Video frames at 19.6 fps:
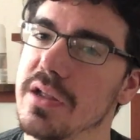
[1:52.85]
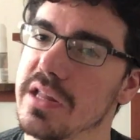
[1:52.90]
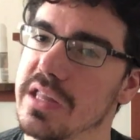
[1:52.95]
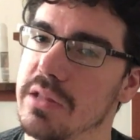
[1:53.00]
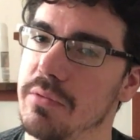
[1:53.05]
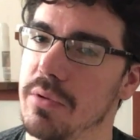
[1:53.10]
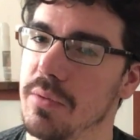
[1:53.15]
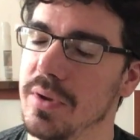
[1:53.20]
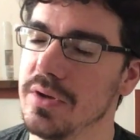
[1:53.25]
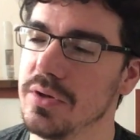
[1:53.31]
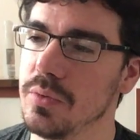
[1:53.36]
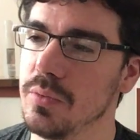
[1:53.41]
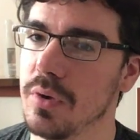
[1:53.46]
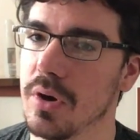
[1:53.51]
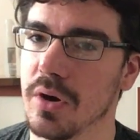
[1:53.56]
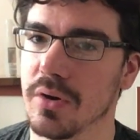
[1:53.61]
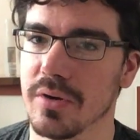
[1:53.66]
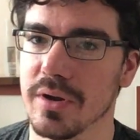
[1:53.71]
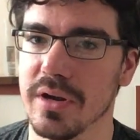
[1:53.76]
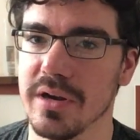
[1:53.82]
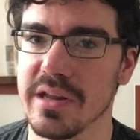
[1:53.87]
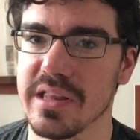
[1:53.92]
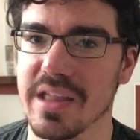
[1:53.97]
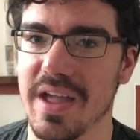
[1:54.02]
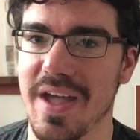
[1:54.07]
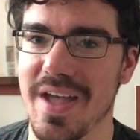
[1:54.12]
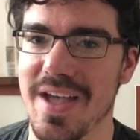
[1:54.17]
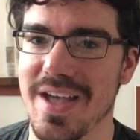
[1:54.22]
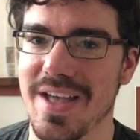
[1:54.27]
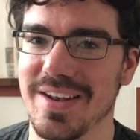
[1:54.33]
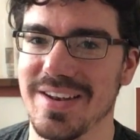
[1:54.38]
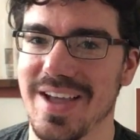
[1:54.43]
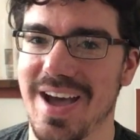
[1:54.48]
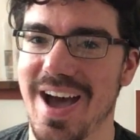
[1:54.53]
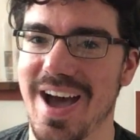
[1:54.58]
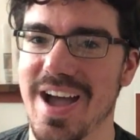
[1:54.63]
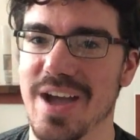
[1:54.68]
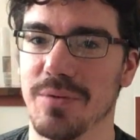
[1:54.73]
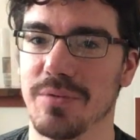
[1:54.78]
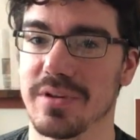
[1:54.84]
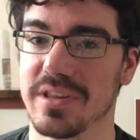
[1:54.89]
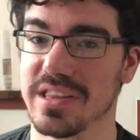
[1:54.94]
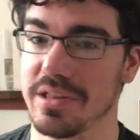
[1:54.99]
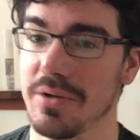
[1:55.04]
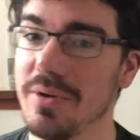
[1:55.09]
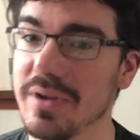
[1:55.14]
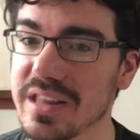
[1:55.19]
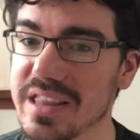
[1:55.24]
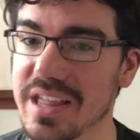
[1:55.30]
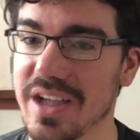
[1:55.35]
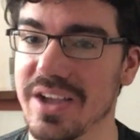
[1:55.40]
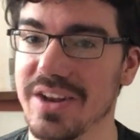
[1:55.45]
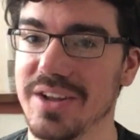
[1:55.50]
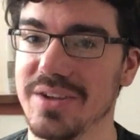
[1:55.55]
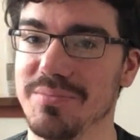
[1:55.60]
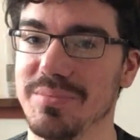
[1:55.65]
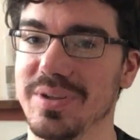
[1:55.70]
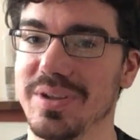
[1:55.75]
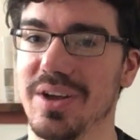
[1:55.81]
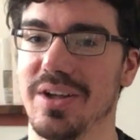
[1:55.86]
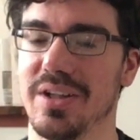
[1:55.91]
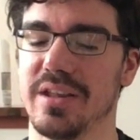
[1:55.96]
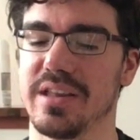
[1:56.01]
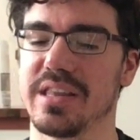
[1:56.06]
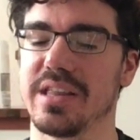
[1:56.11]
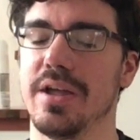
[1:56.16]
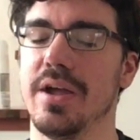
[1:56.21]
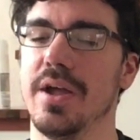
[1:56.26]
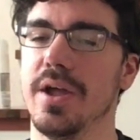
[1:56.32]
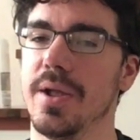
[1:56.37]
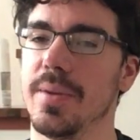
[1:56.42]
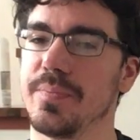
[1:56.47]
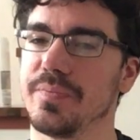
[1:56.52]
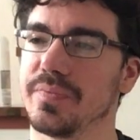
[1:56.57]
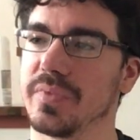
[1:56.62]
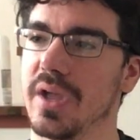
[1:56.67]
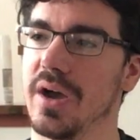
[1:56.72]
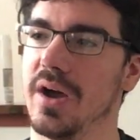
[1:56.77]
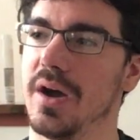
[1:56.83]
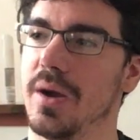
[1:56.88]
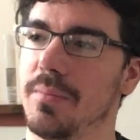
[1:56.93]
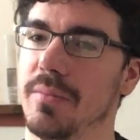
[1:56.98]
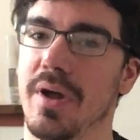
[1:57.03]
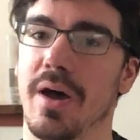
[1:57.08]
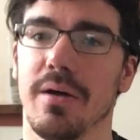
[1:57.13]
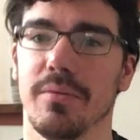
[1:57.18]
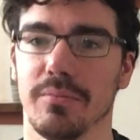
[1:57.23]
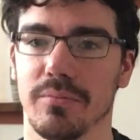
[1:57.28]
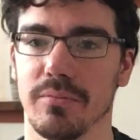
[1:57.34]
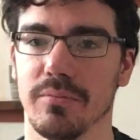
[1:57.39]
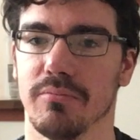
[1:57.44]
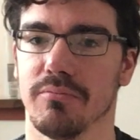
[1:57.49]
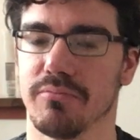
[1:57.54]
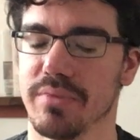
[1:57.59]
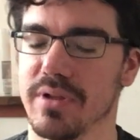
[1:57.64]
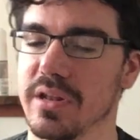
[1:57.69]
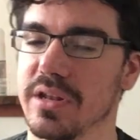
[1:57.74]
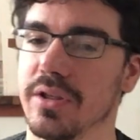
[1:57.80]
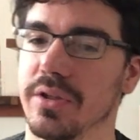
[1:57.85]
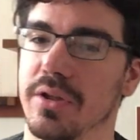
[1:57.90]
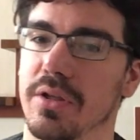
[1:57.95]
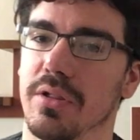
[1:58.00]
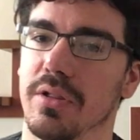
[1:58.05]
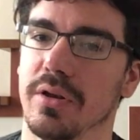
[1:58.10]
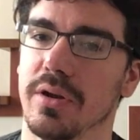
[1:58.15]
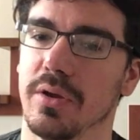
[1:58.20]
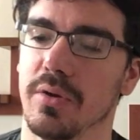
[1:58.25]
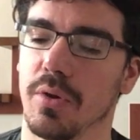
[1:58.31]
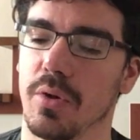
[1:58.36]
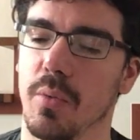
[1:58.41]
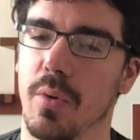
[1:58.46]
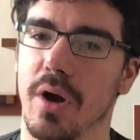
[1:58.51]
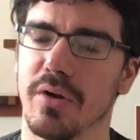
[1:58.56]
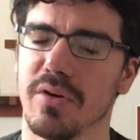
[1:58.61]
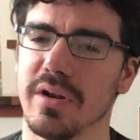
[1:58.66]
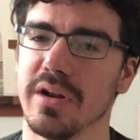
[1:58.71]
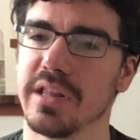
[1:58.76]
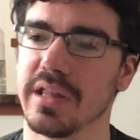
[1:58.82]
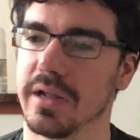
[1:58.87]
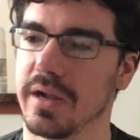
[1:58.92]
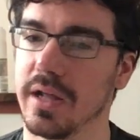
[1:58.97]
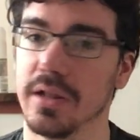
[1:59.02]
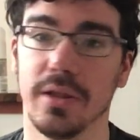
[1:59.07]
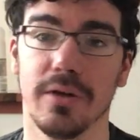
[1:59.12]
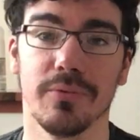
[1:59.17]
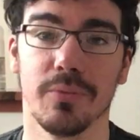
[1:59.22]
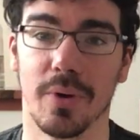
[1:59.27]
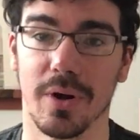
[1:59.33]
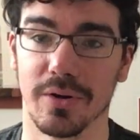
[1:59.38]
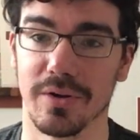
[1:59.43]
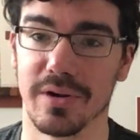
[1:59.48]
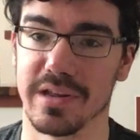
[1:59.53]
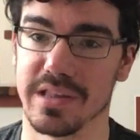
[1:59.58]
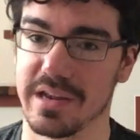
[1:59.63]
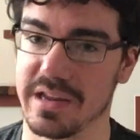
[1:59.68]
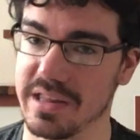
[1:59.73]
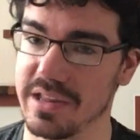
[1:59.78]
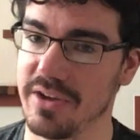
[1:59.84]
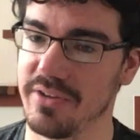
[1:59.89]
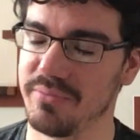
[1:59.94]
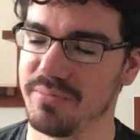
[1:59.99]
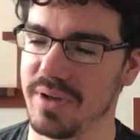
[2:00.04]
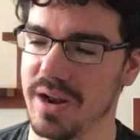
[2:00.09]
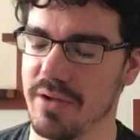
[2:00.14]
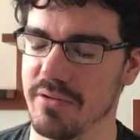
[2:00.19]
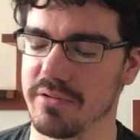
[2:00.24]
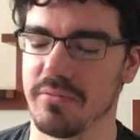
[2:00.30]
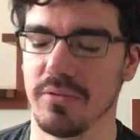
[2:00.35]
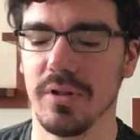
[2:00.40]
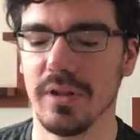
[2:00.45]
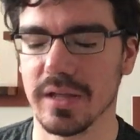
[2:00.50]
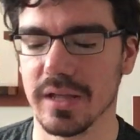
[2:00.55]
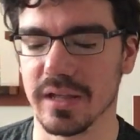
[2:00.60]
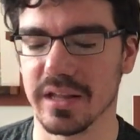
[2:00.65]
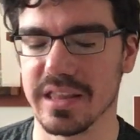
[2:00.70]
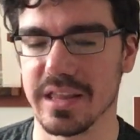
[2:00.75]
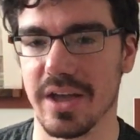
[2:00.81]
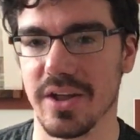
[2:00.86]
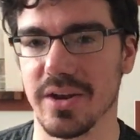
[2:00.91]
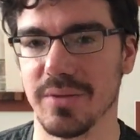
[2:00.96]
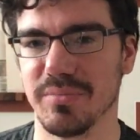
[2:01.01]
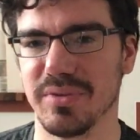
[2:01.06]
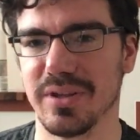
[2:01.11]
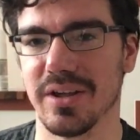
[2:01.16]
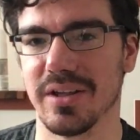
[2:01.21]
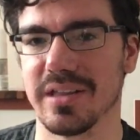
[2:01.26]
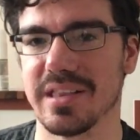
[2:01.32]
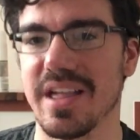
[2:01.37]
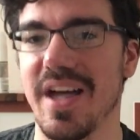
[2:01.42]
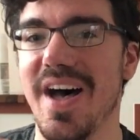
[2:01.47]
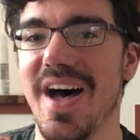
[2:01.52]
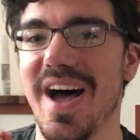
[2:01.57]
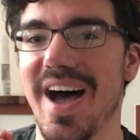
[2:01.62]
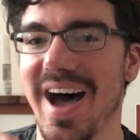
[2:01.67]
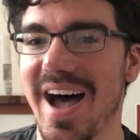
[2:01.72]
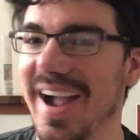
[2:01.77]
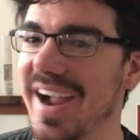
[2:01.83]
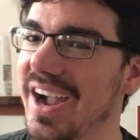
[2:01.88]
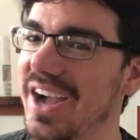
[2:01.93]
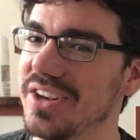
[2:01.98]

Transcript: So we went to Walgreens, and I was so excited because, not particularly to go to Walgreens, like I love Walgreens and stuff, but I was really excited because I